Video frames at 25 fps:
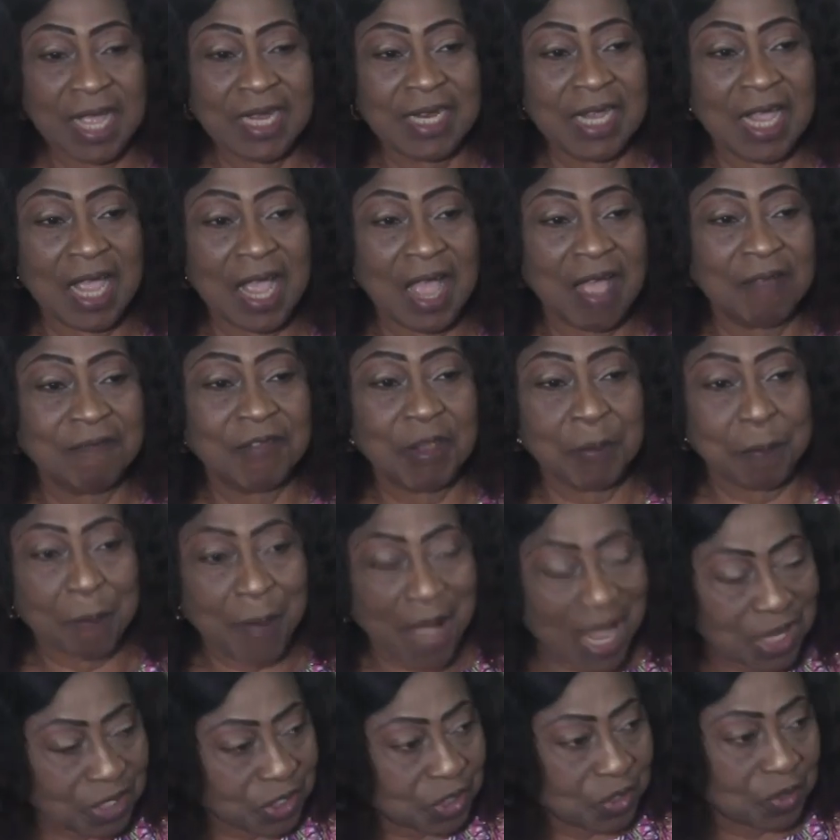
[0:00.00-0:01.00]
they have the
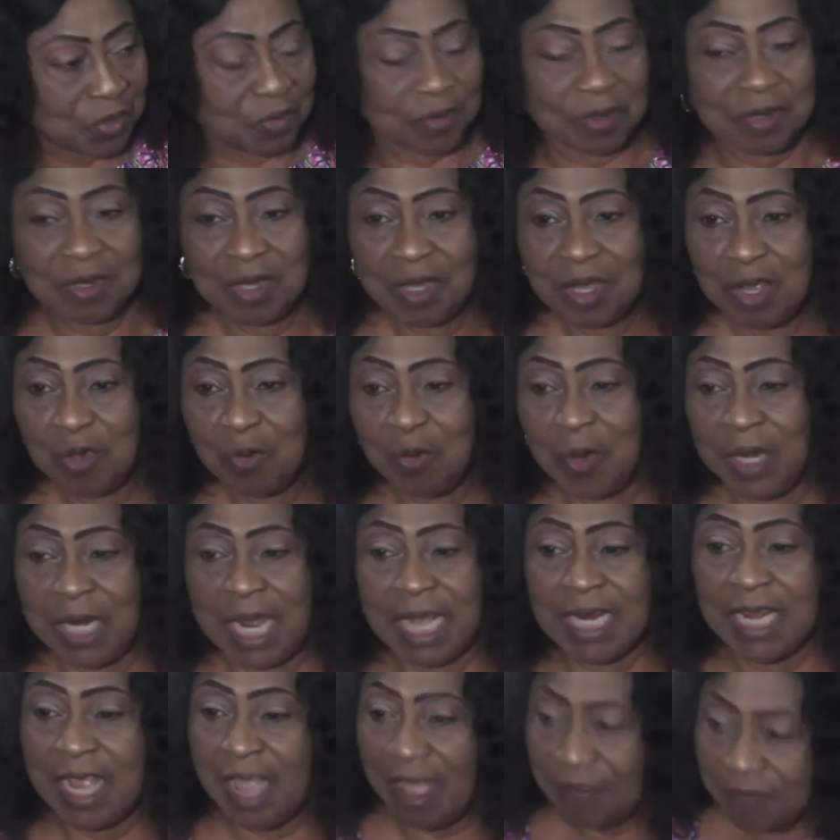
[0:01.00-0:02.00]
passion,
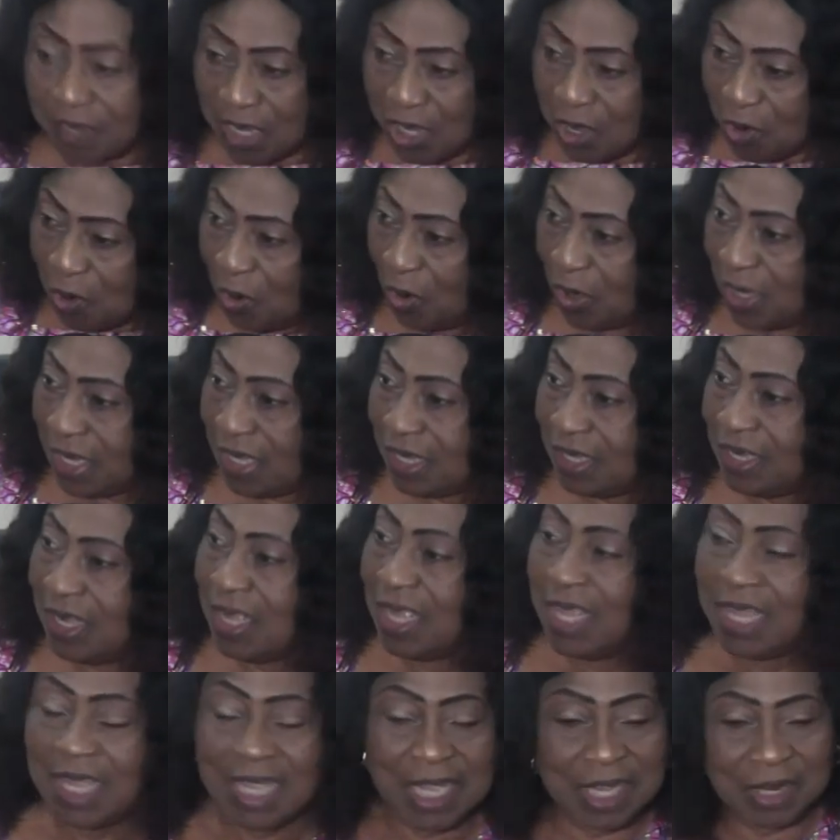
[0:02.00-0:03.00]
whether they have the calling,
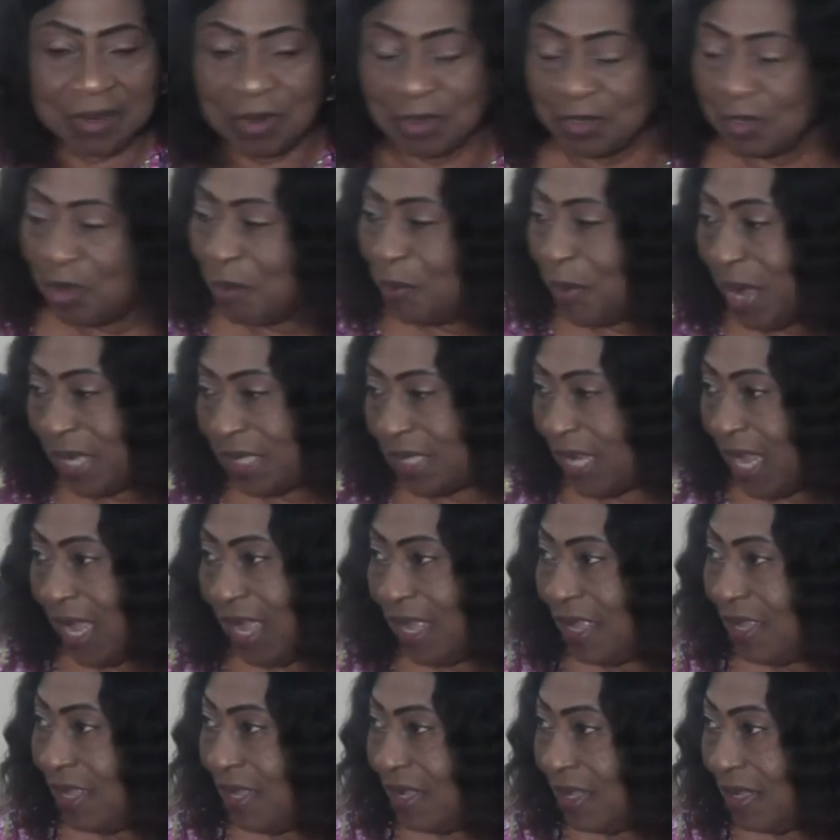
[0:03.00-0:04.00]
it does not matter
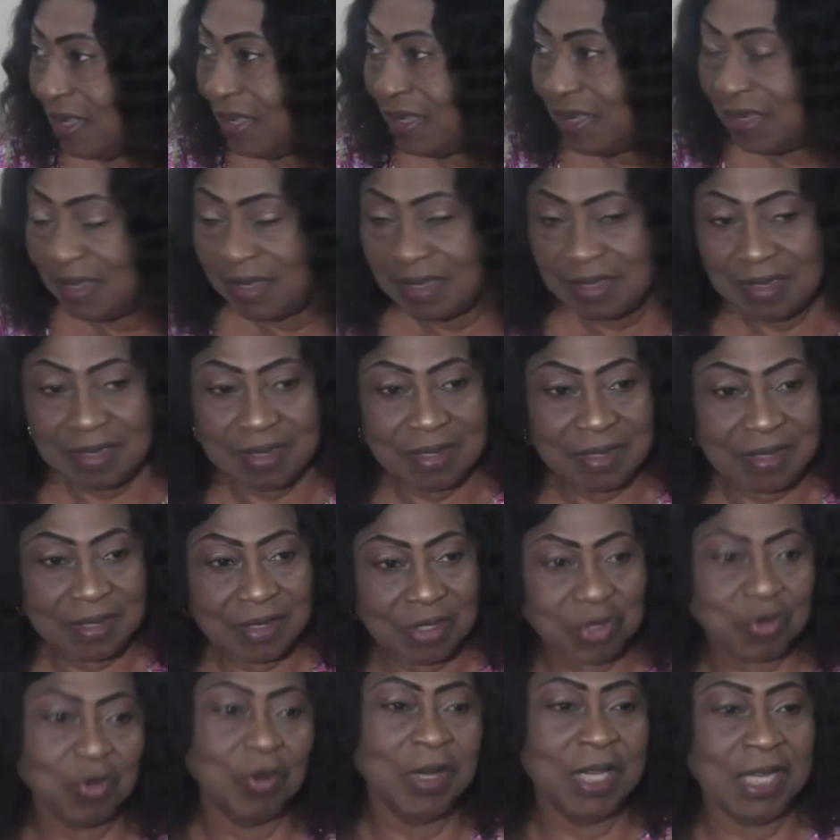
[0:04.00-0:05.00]

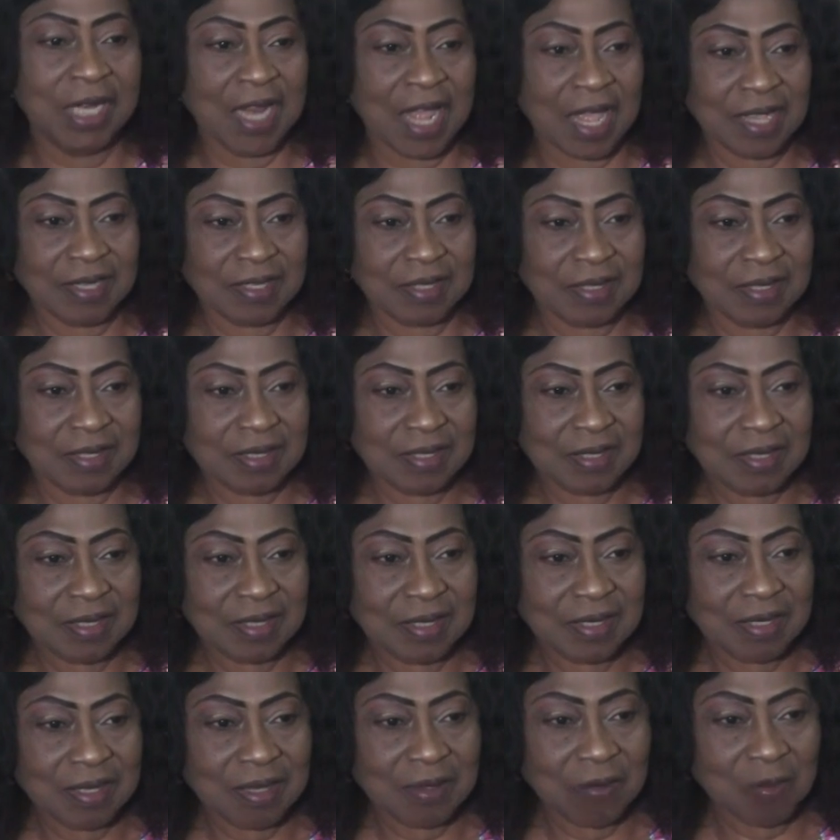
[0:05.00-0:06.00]
to leaders.
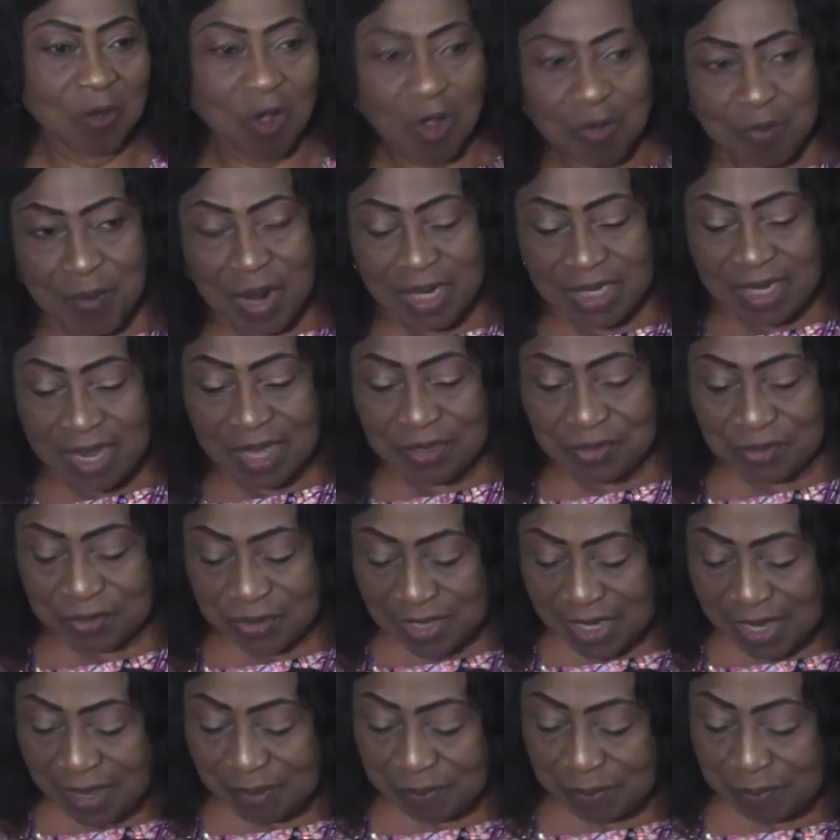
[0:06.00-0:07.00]
What matters to
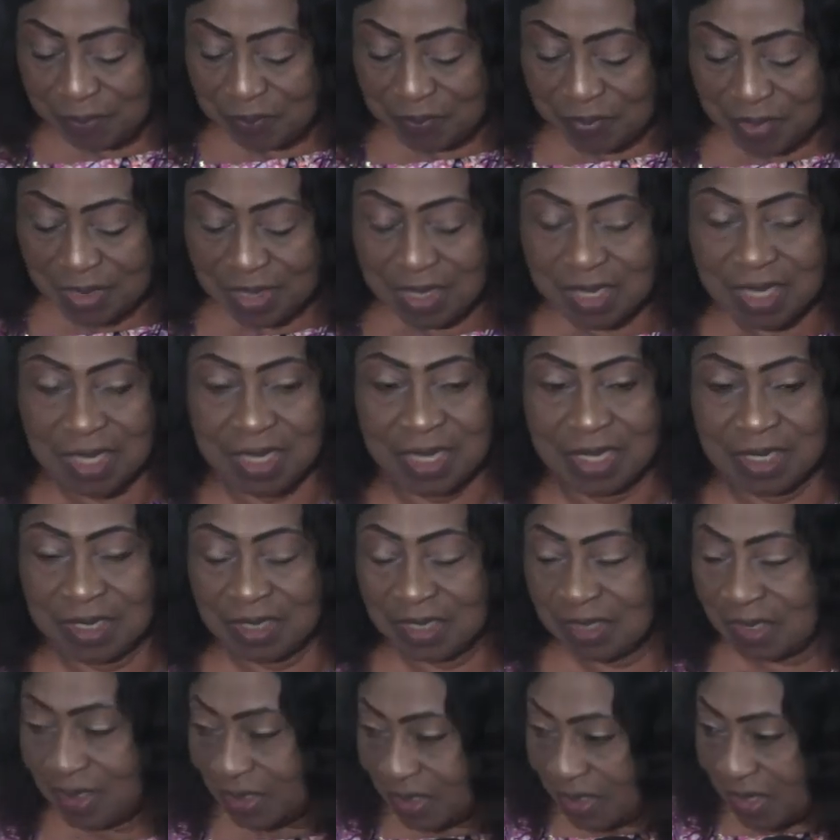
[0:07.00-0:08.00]
them
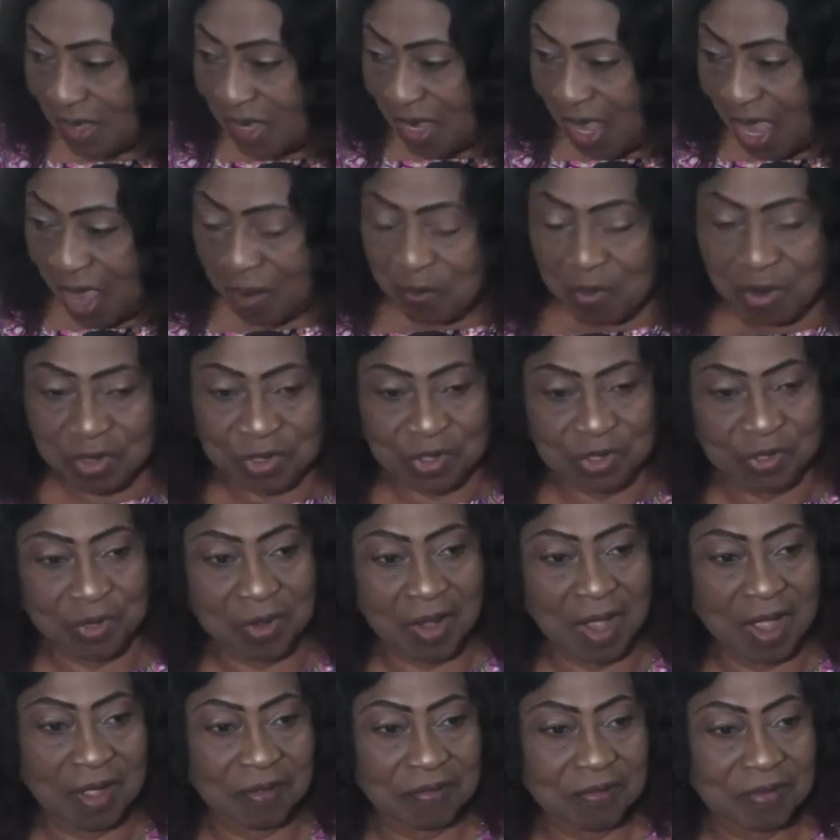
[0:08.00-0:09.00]
is how much you
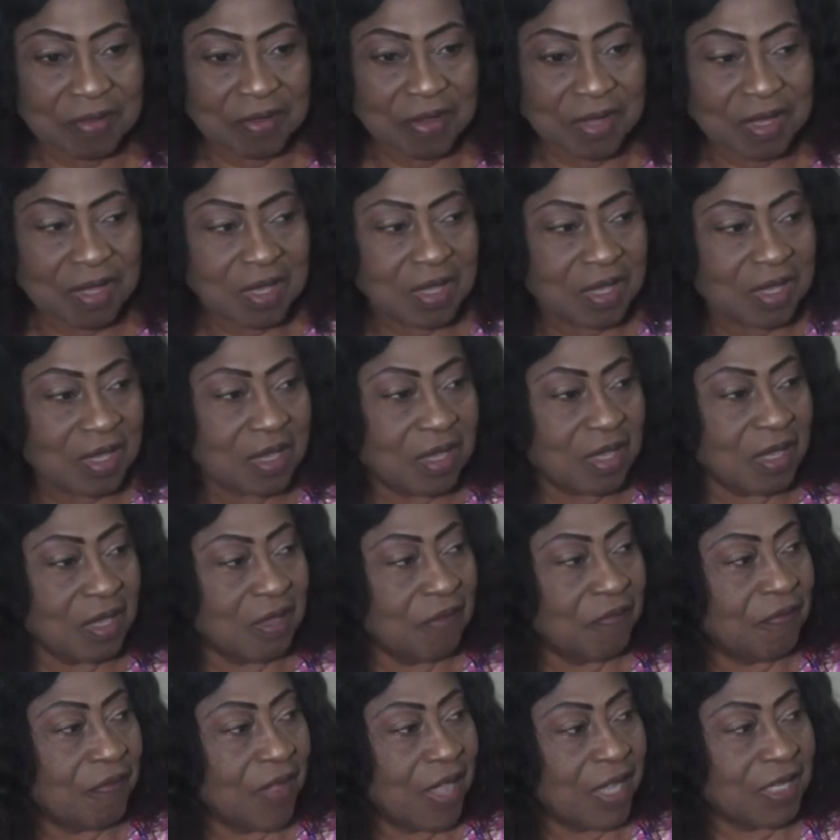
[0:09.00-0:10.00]
have.
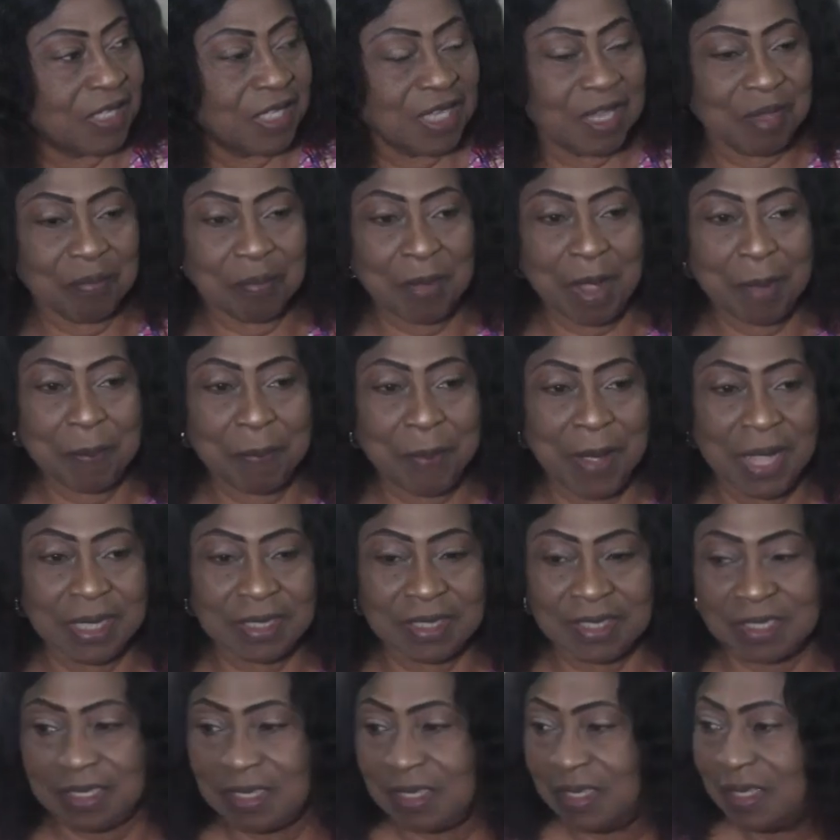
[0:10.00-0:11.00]
In fact, in my
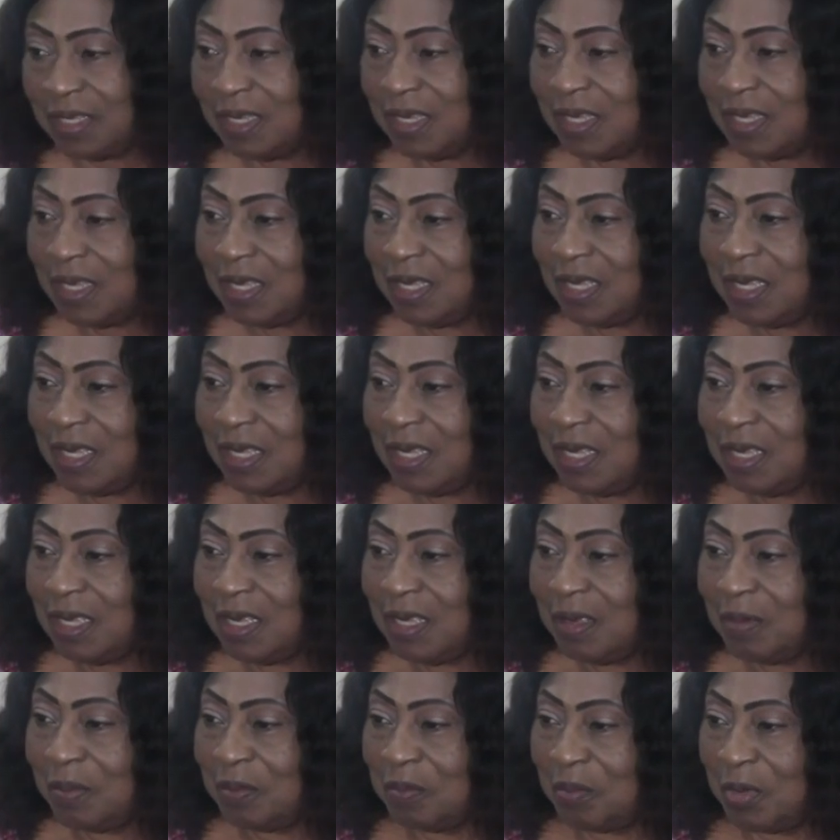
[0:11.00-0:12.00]
party,
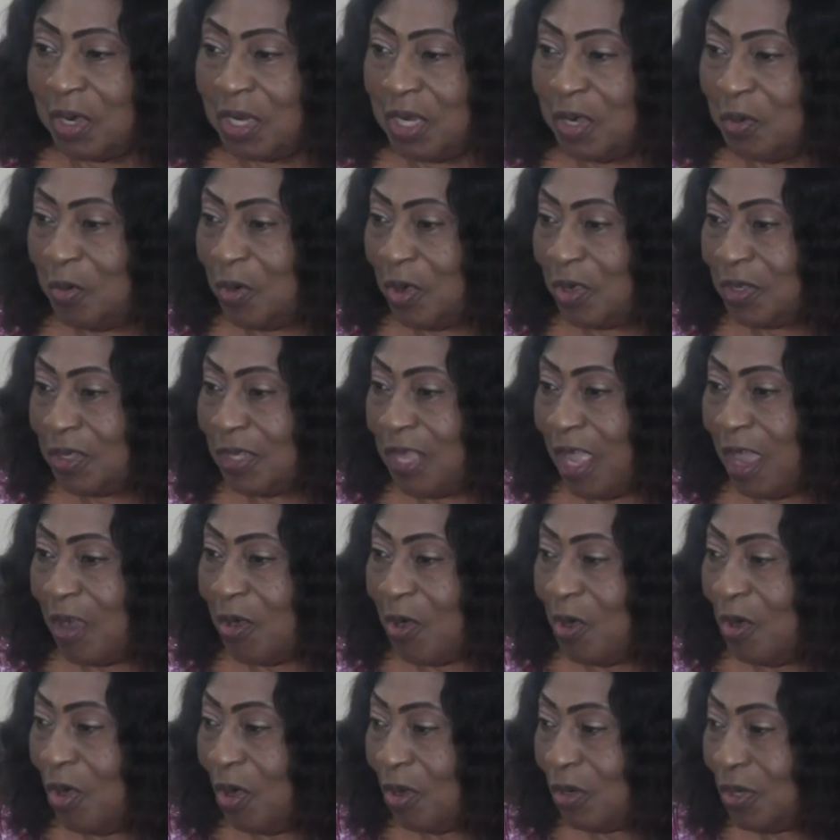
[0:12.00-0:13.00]
money was now
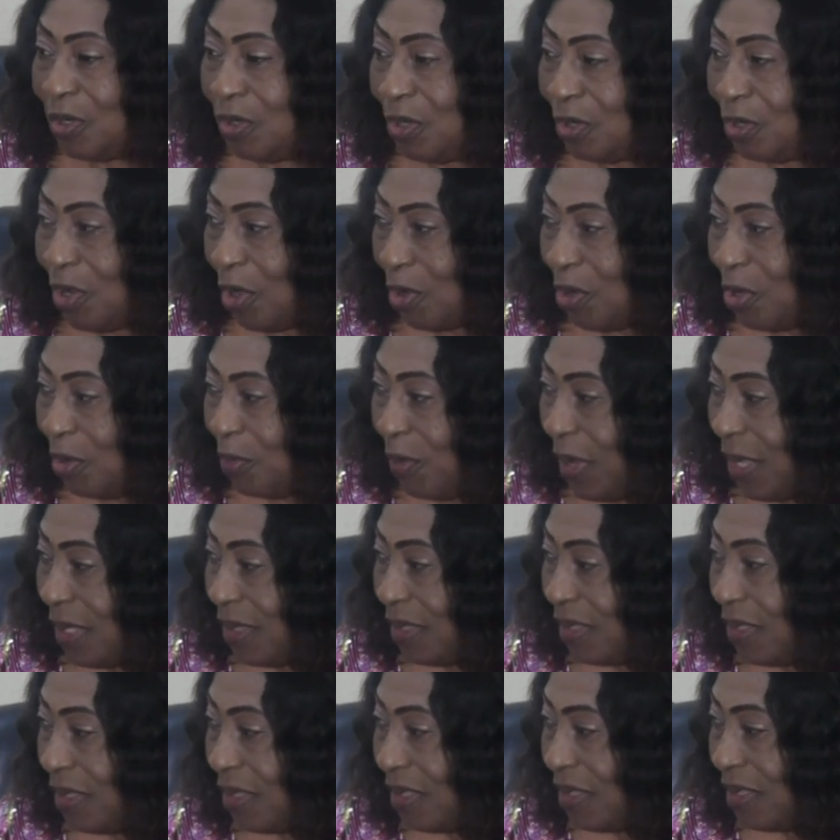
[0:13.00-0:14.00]
called
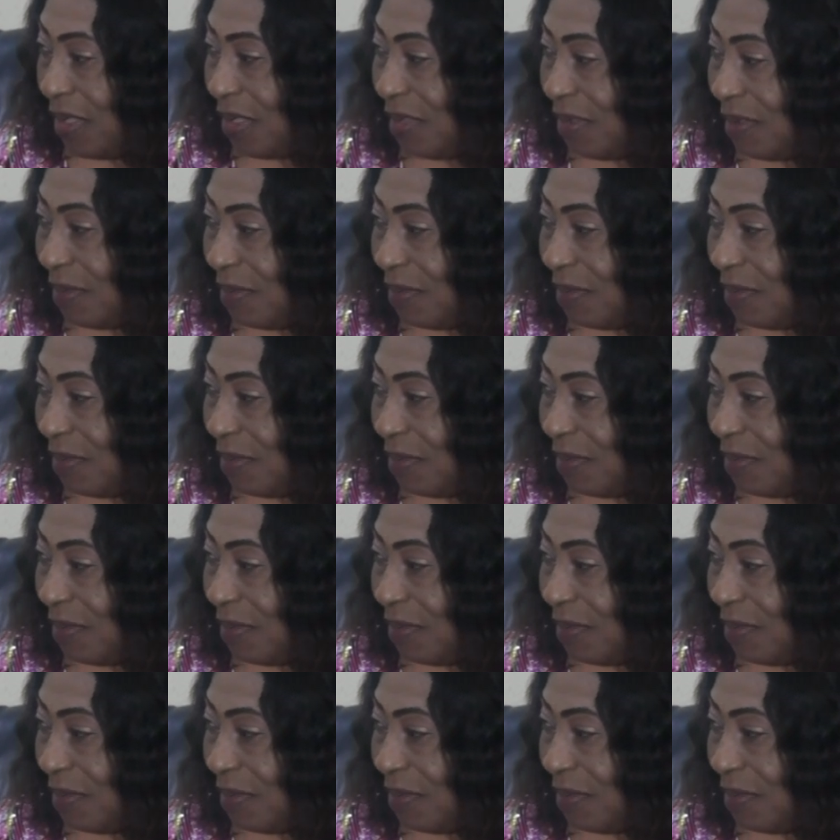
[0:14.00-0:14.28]
documents.